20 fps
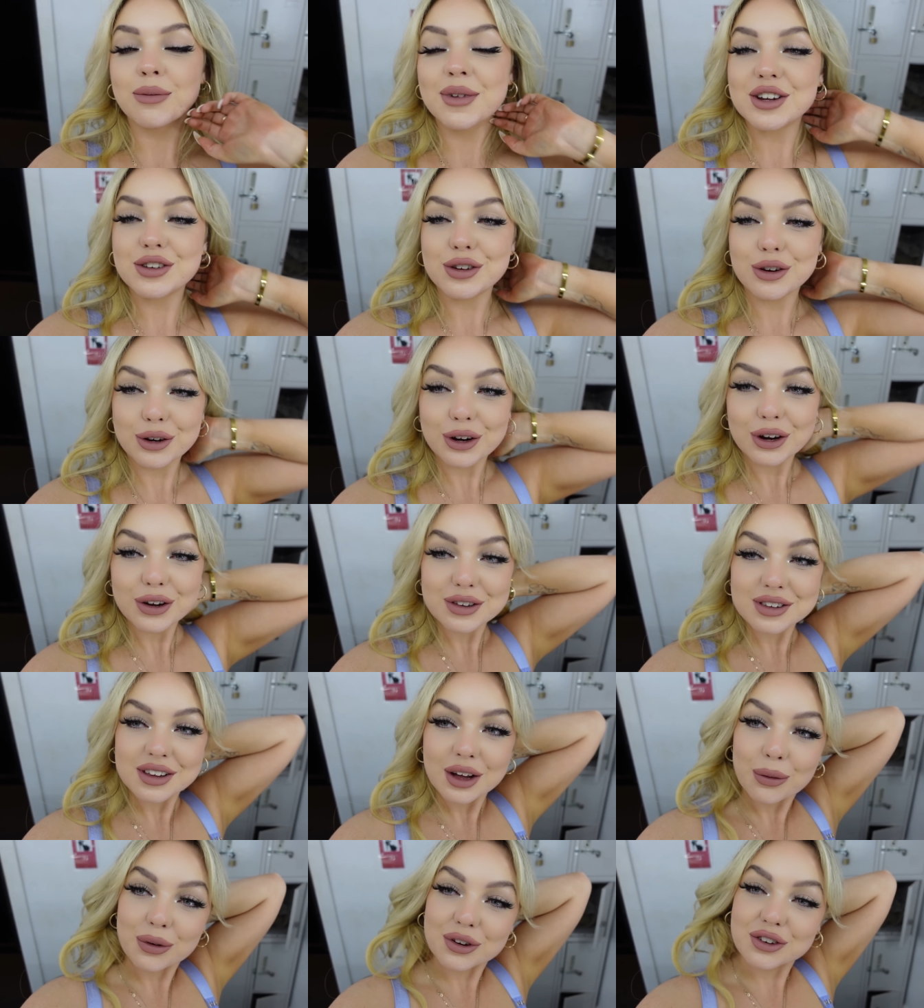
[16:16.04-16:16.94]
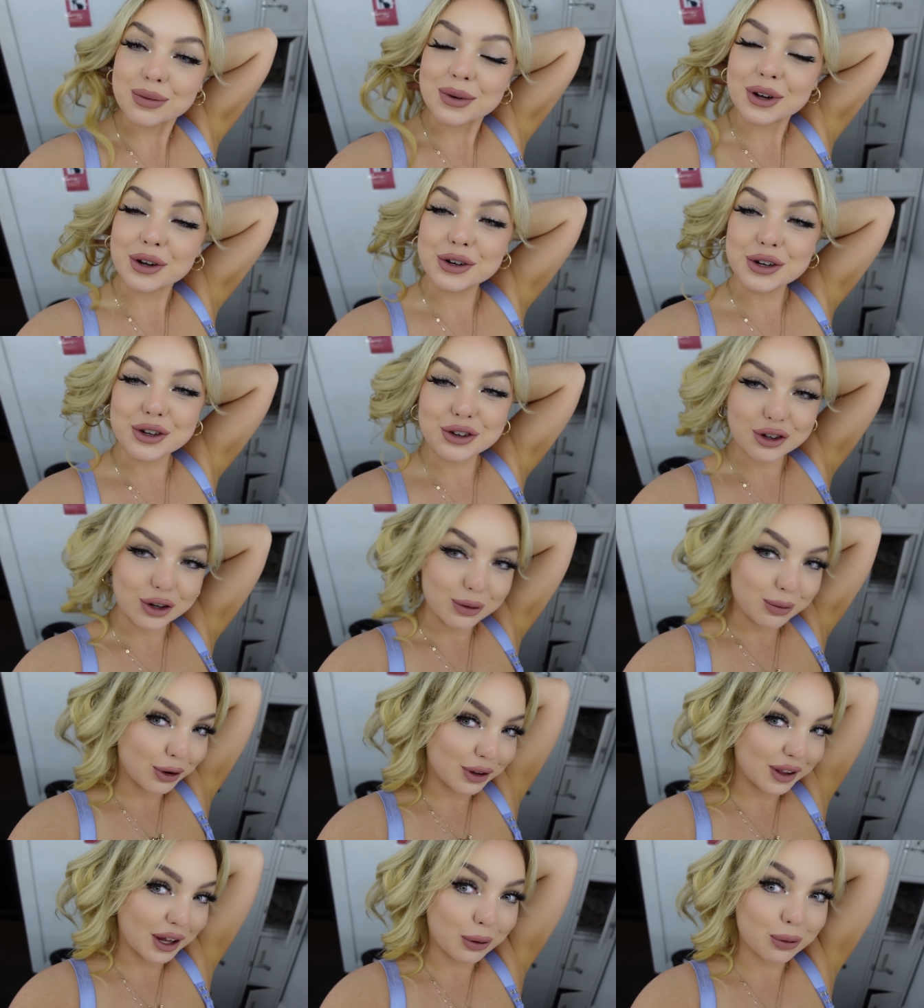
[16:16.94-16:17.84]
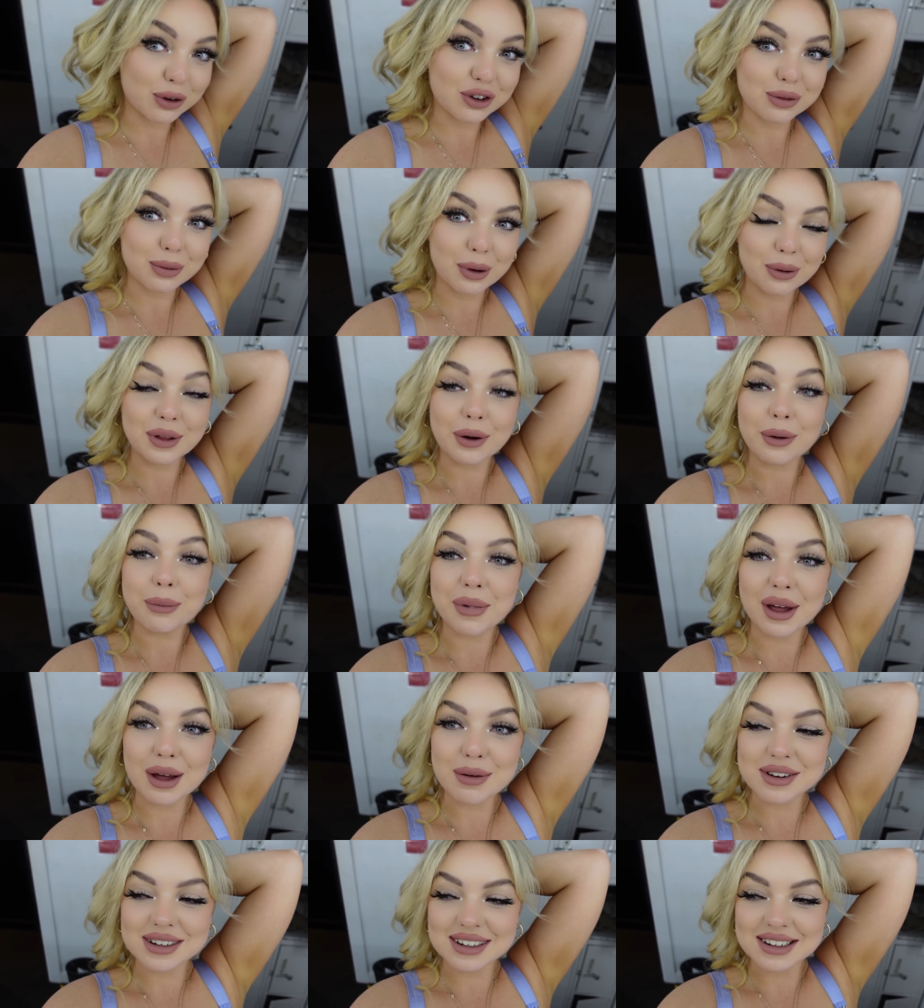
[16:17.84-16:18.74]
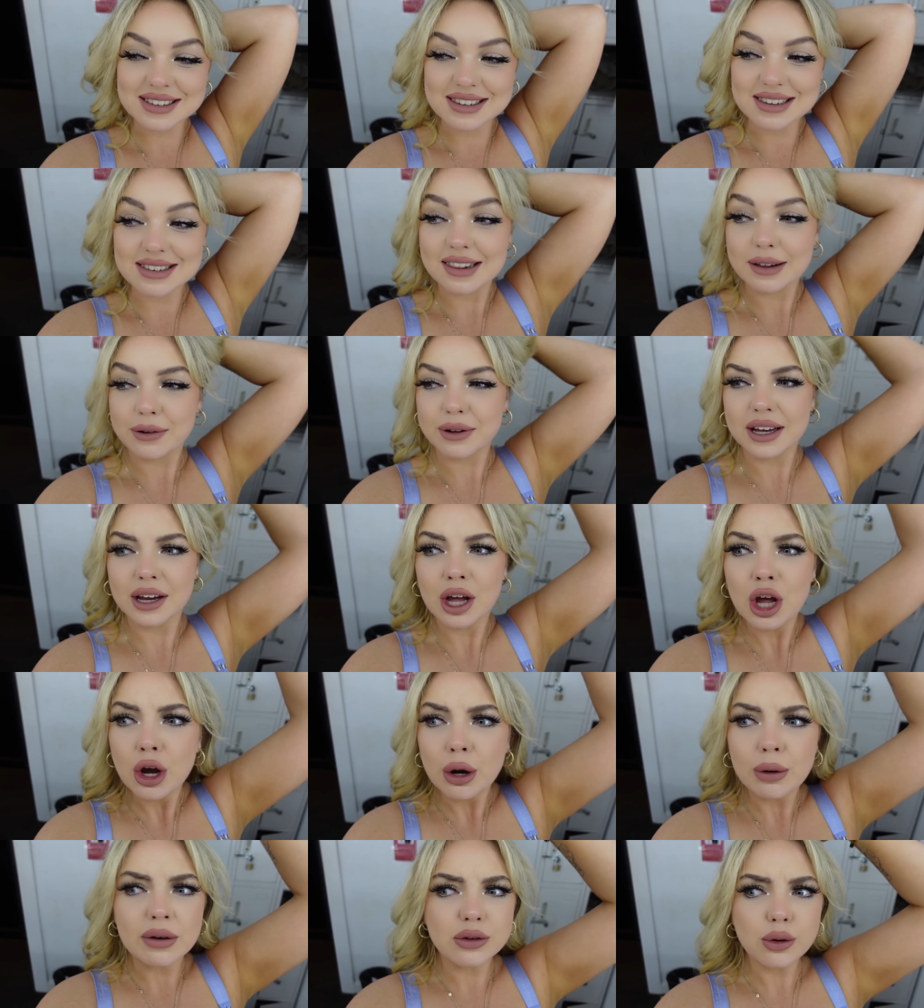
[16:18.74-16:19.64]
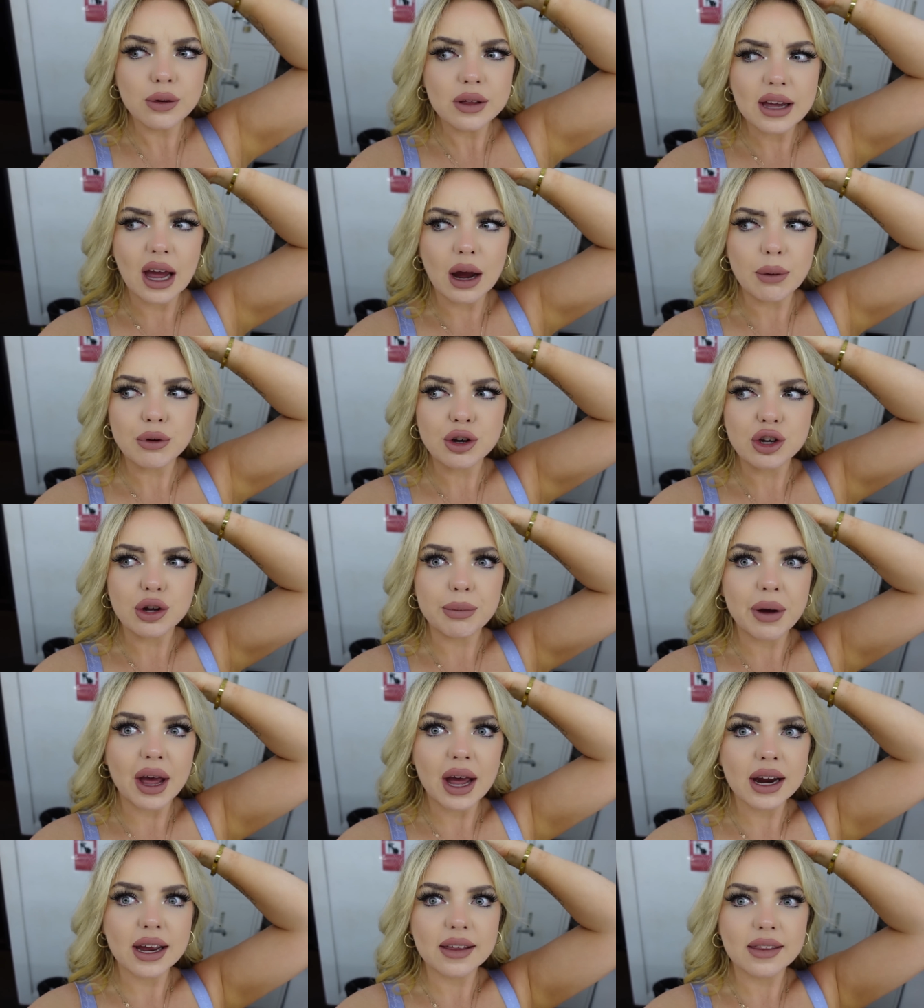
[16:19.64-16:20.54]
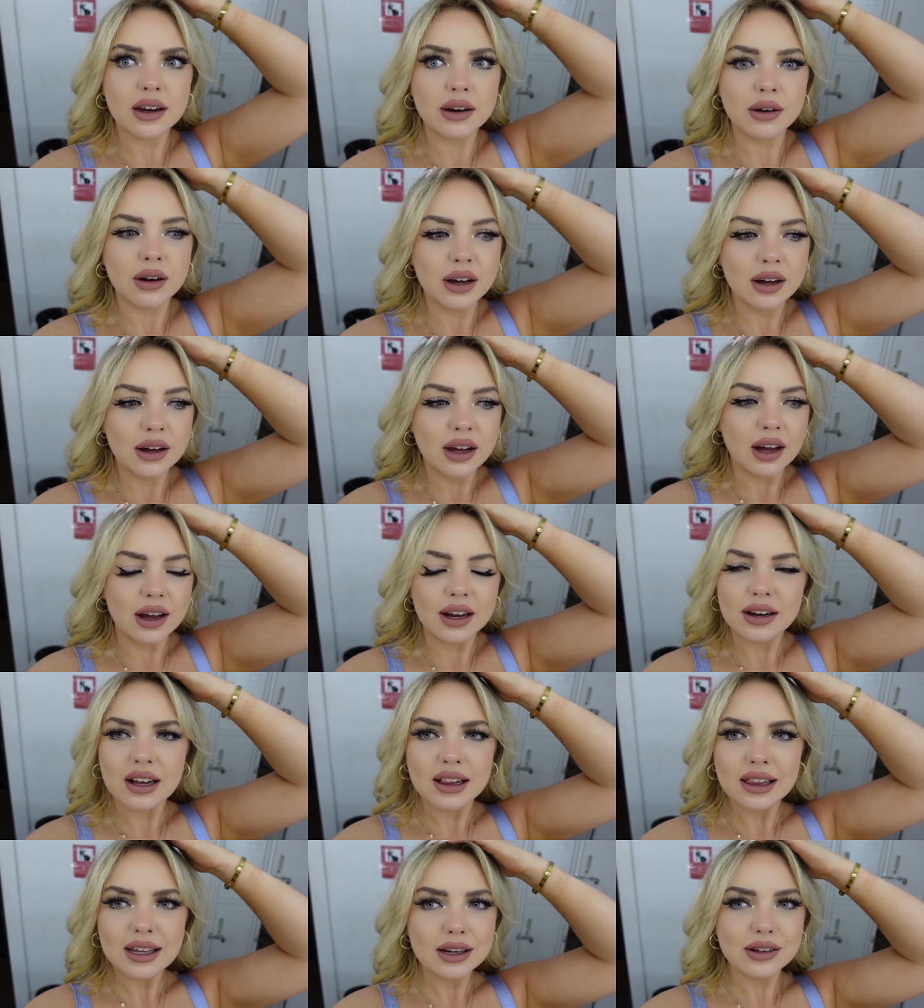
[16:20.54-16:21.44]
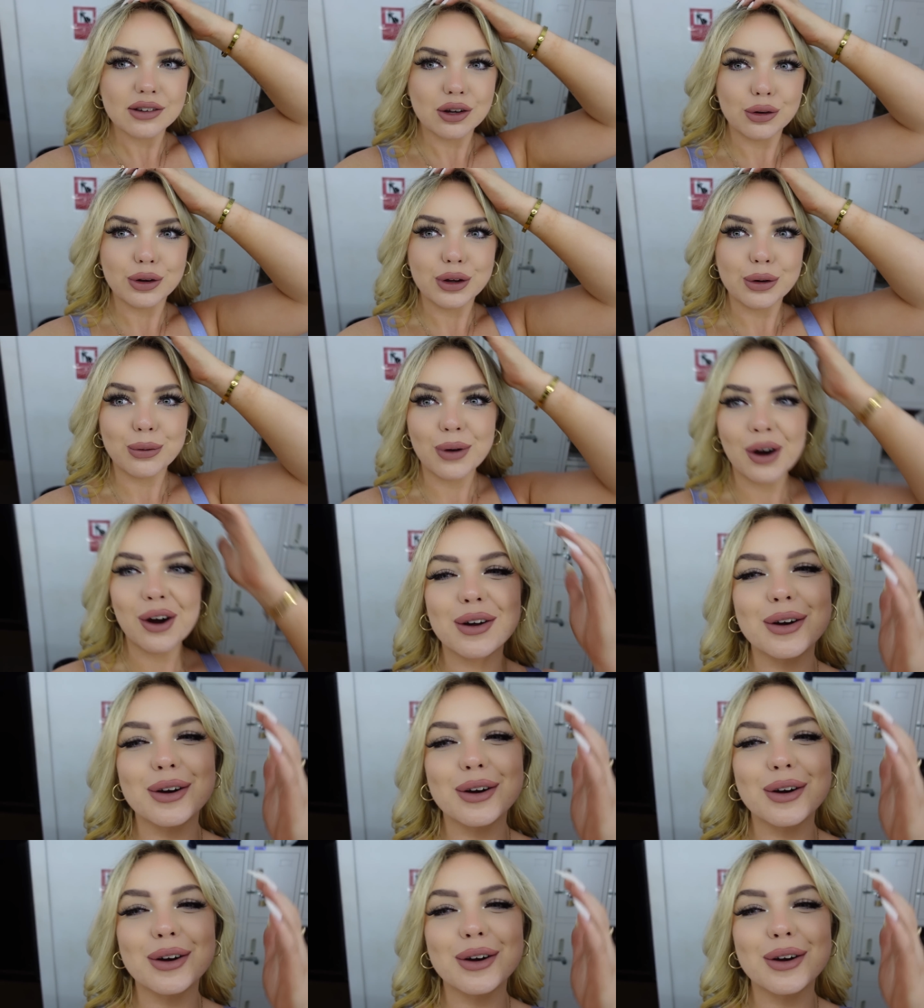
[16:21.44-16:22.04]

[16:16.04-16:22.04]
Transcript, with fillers: I've met two girls that watch me on YouTube who like watch me when they were baby dances and they're like, we saw the camera in your bag and then it clicked who you were.